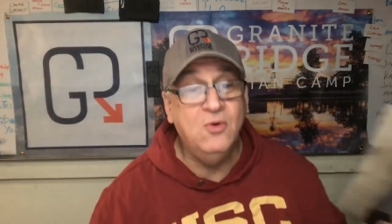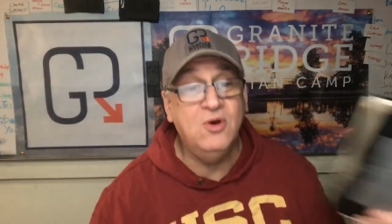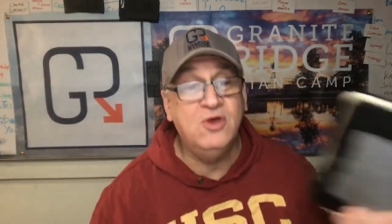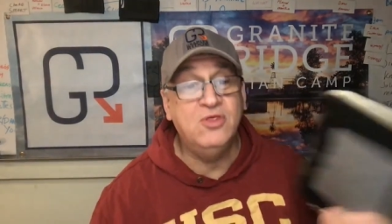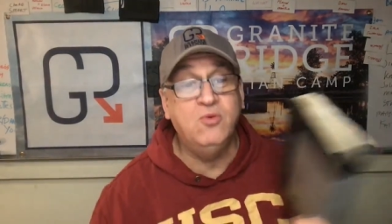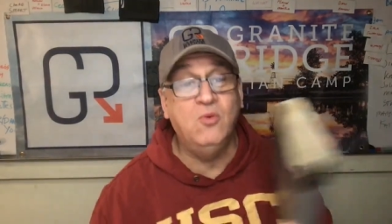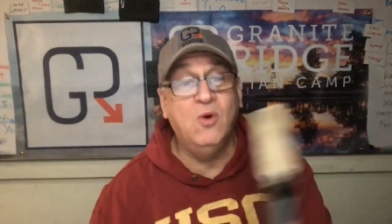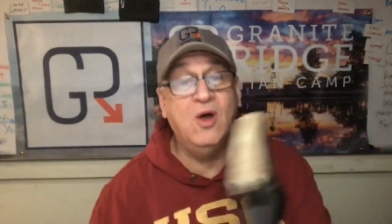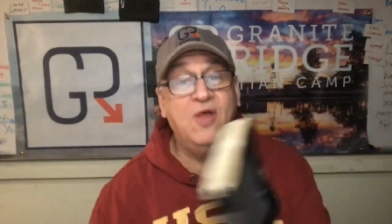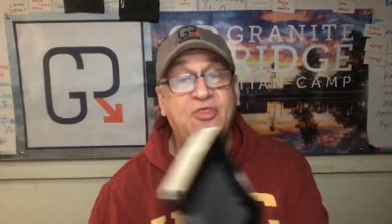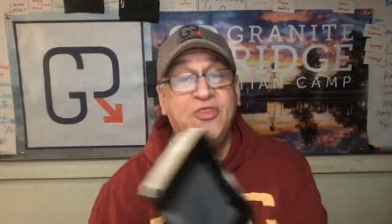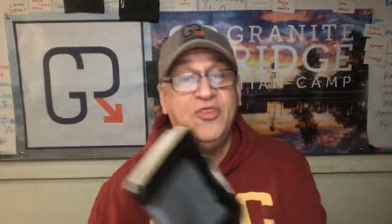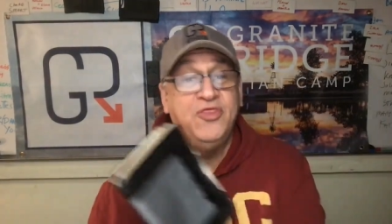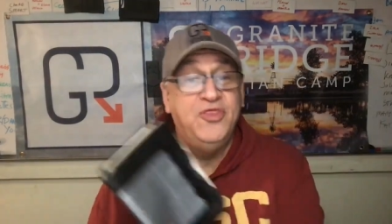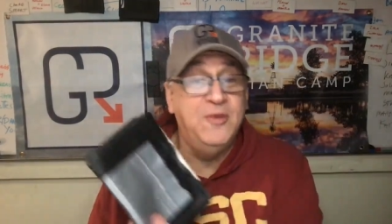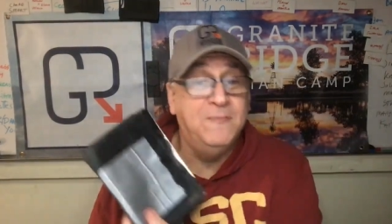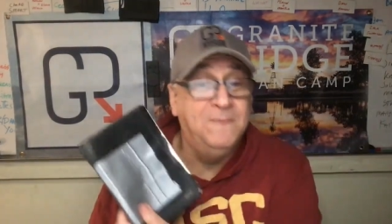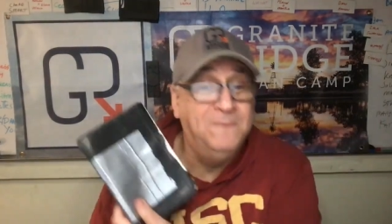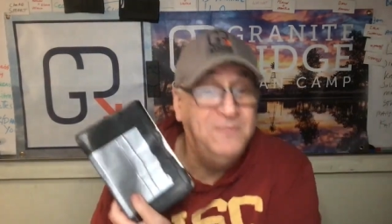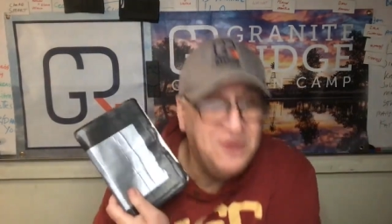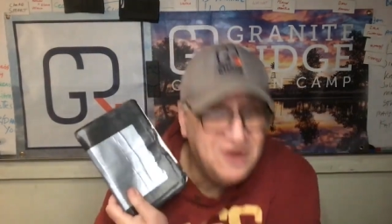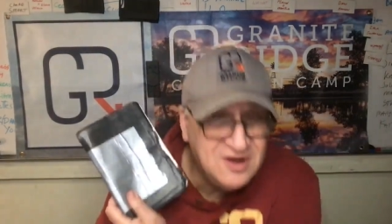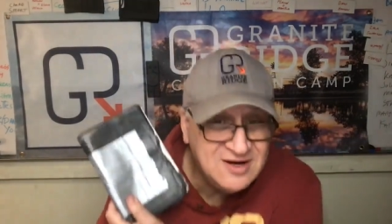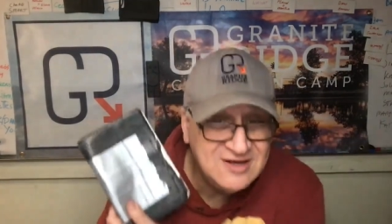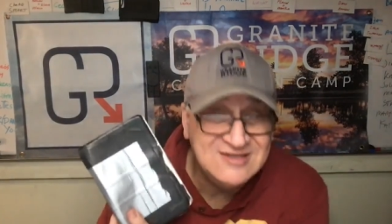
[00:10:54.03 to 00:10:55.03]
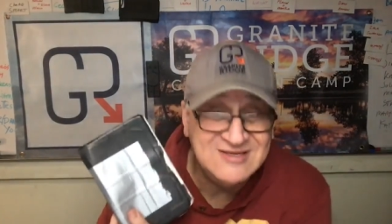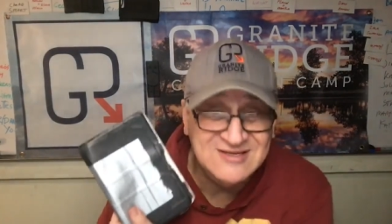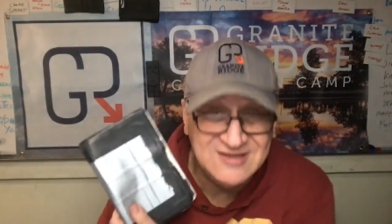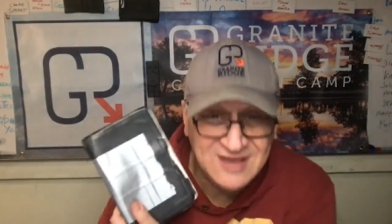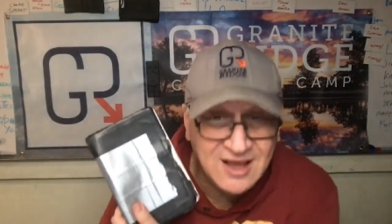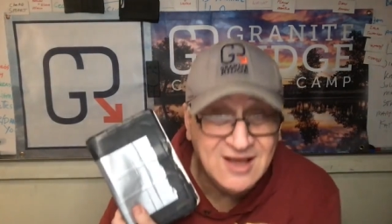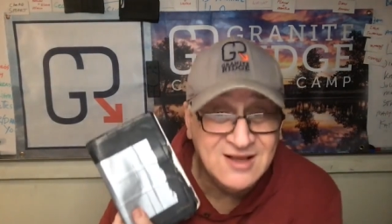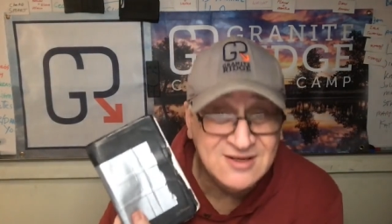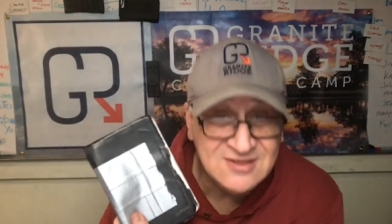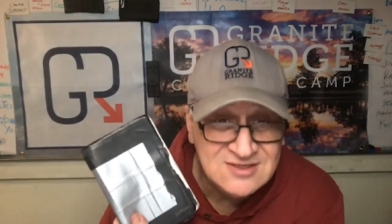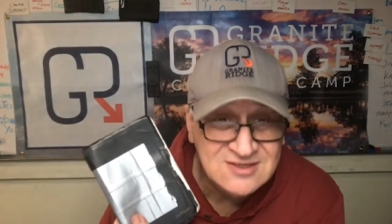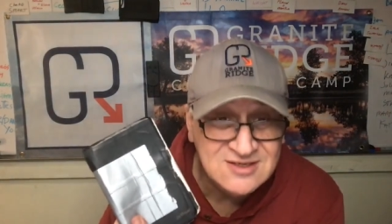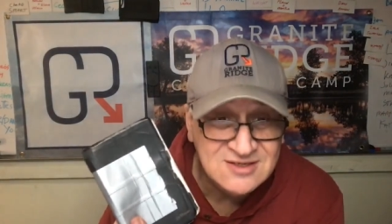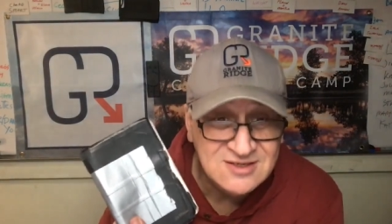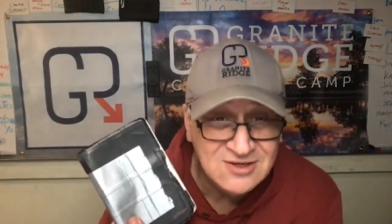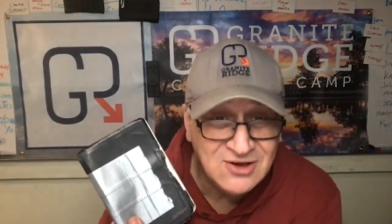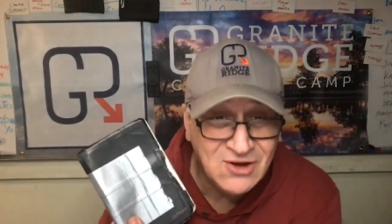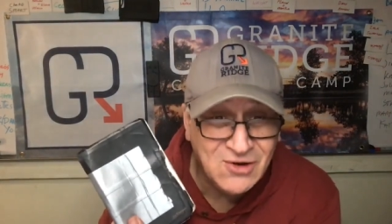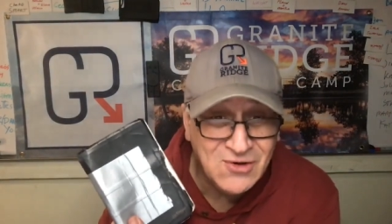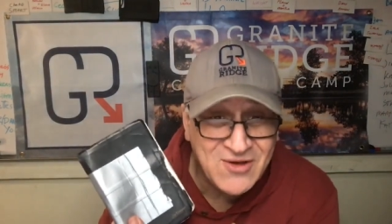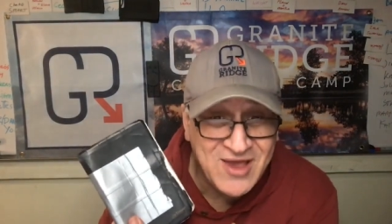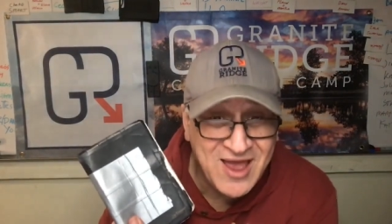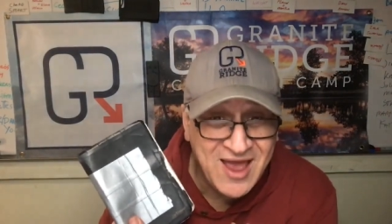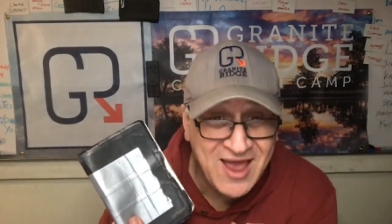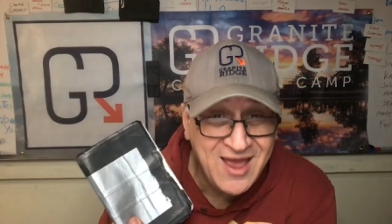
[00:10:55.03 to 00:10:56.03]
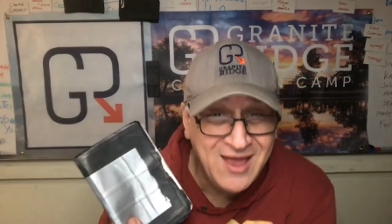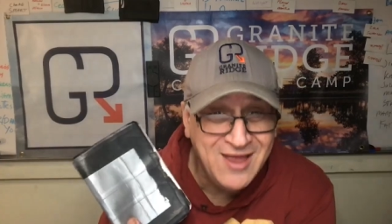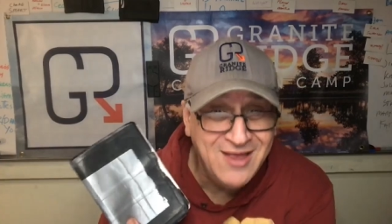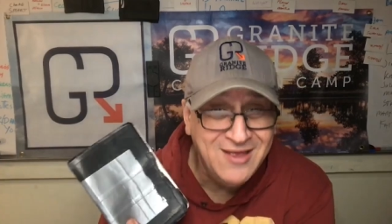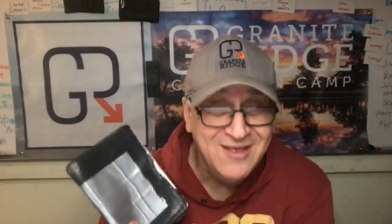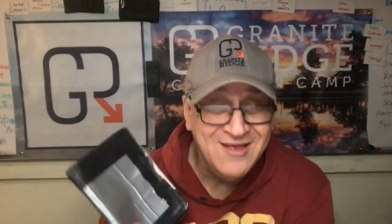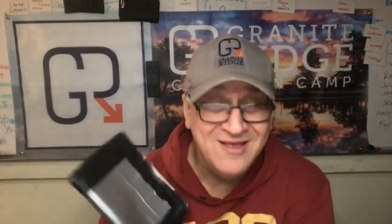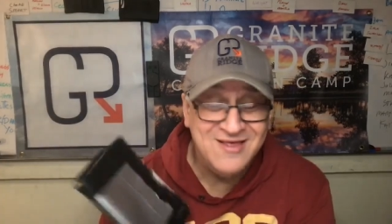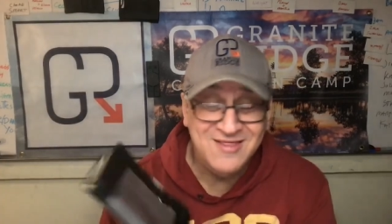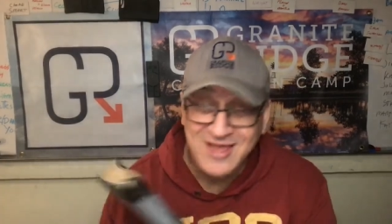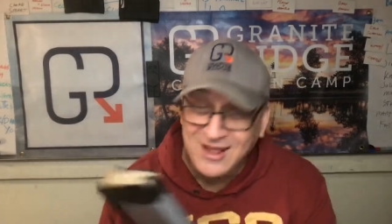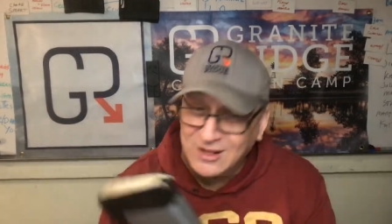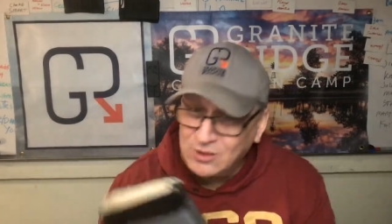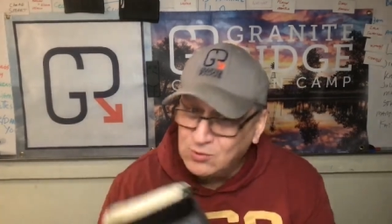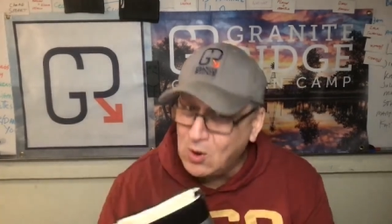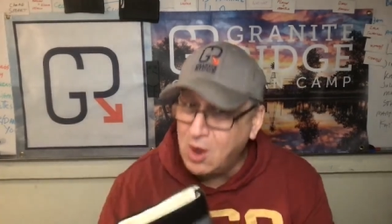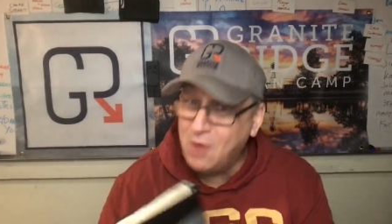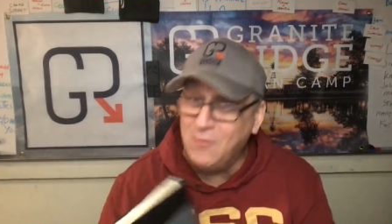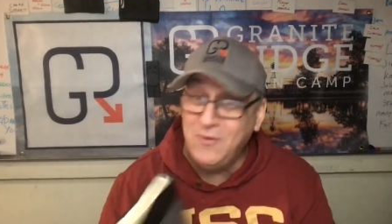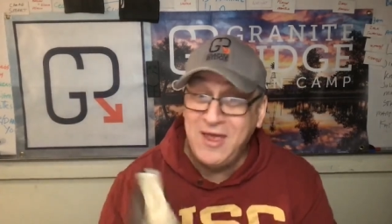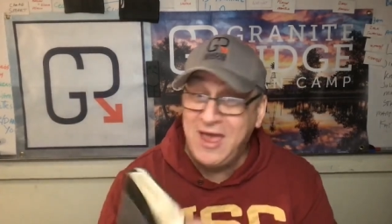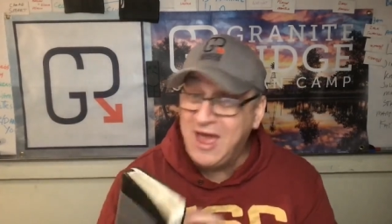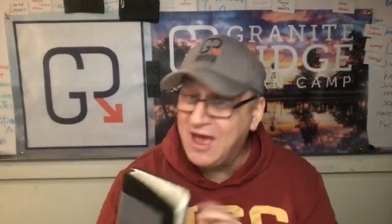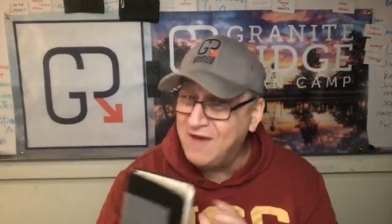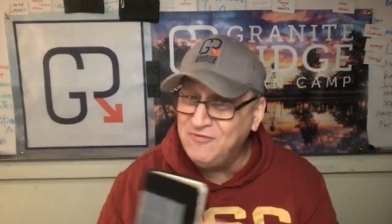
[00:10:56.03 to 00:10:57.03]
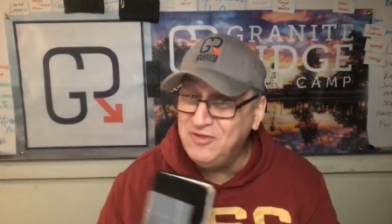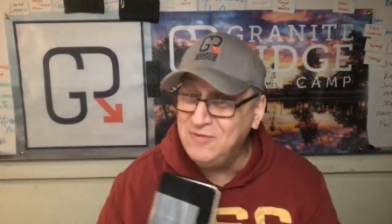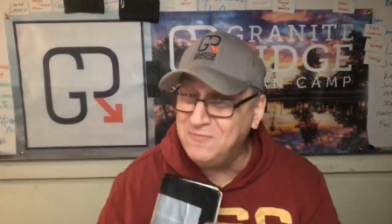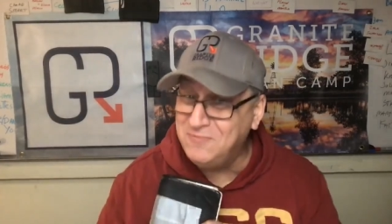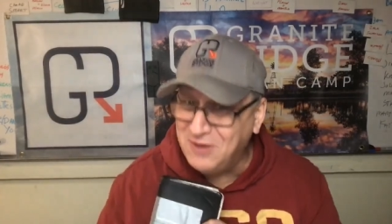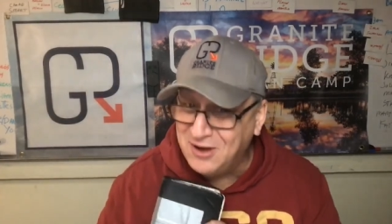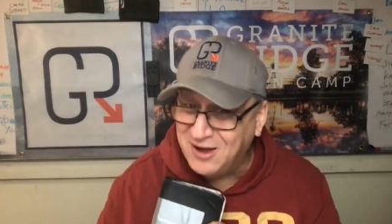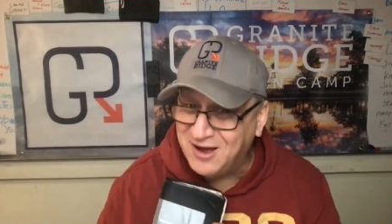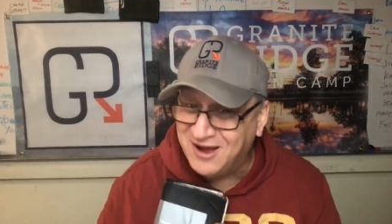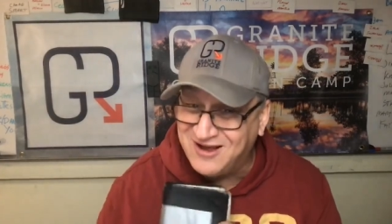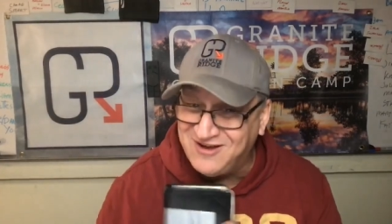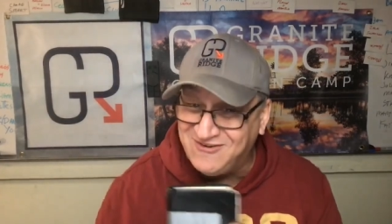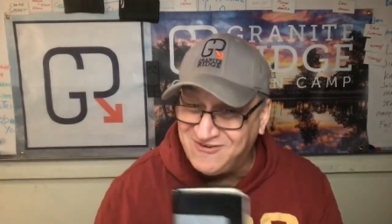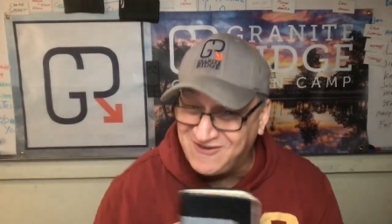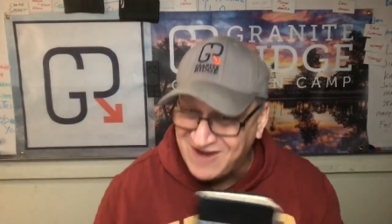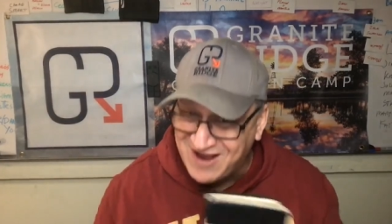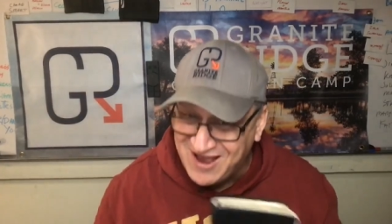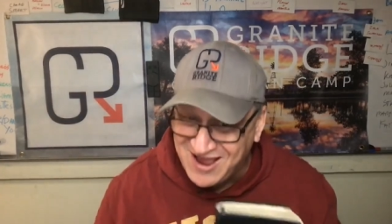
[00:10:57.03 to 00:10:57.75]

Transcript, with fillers: with what the book says. Okay? That's why we have the book,